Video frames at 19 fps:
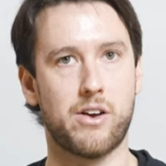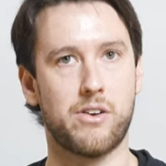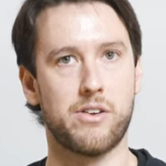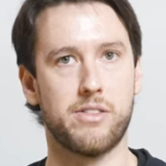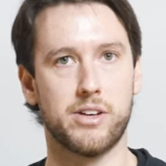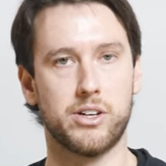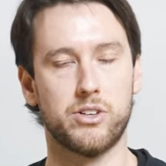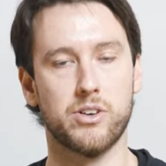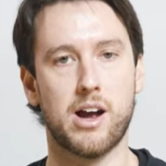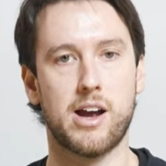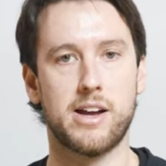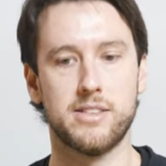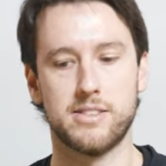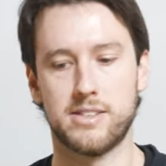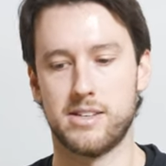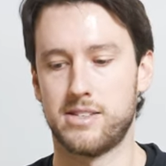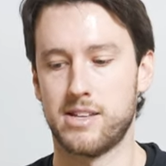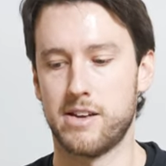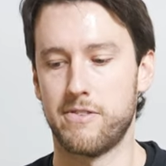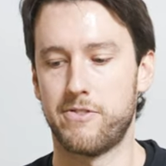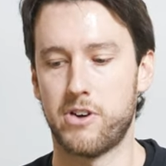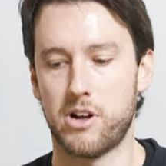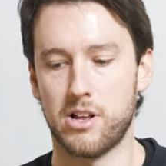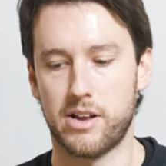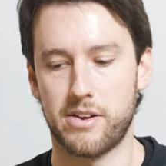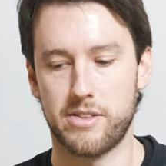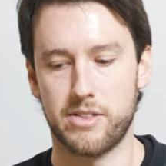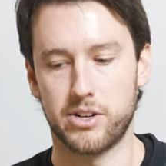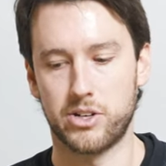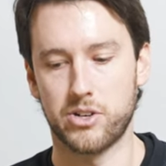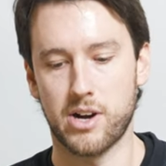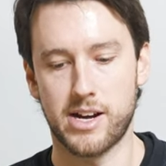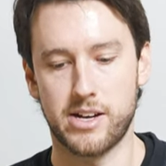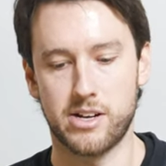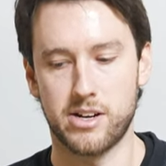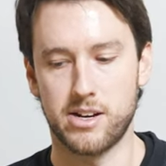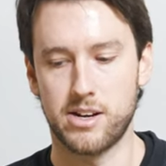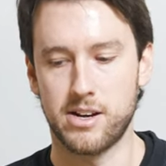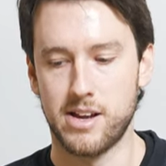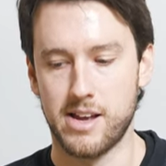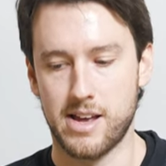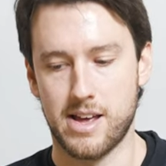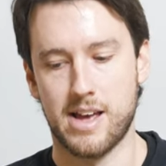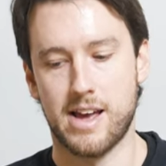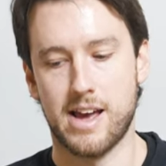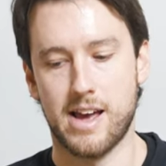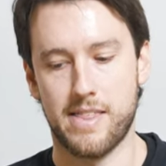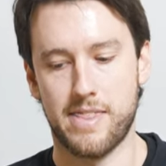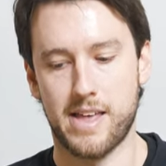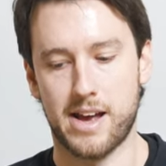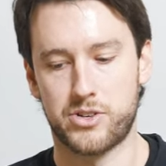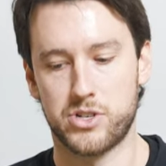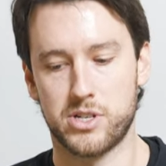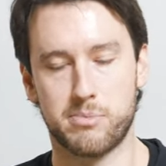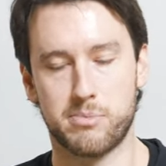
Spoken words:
out of the grinds as they fall out of the grinder. And that